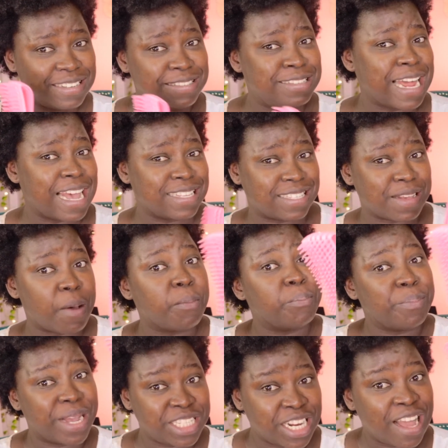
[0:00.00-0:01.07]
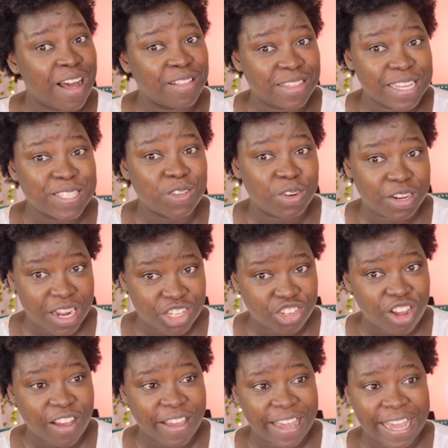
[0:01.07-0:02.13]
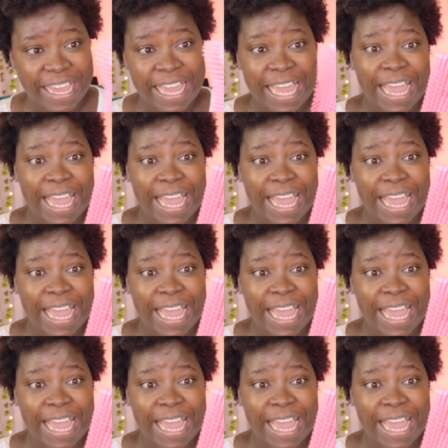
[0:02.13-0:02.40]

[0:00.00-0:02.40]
does magical things on natural hair.